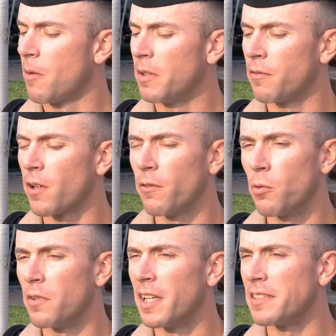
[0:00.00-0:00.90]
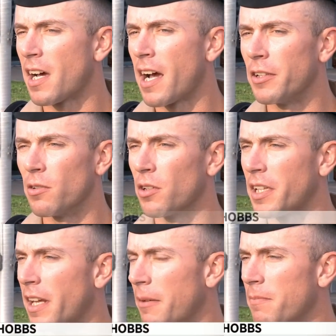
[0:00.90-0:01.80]
I mean, for everyone that died, you're
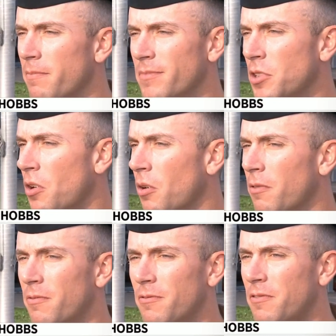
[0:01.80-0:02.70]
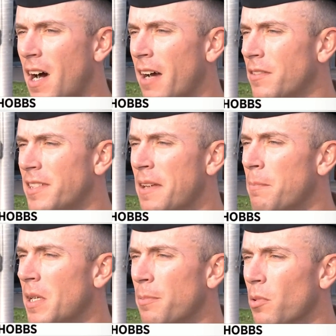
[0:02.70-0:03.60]
looking at, you know, five, ten
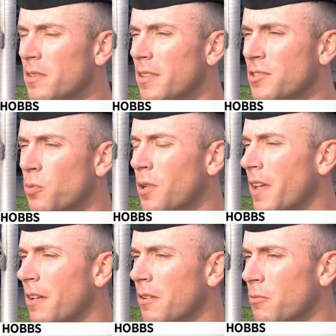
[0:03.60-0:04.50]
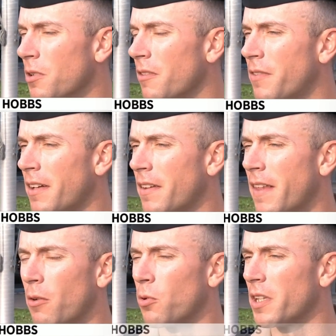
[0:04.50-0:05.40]
people as well that are, were affected
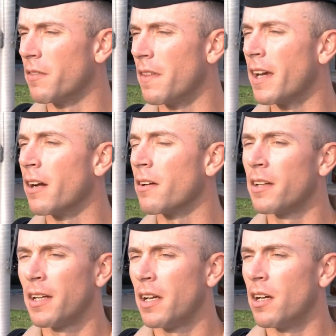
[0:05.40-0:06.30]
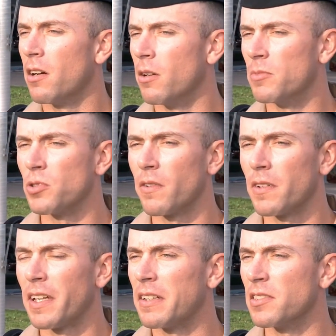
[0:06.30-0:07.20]
that weren't even there. Um, so
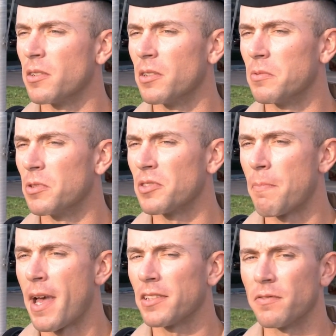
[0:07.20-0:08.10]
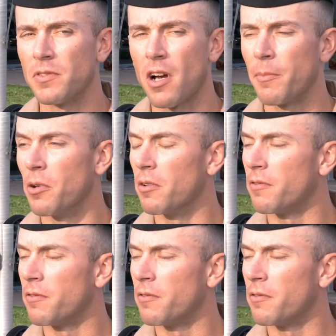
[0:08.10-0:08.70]
everything is a, was a massive domino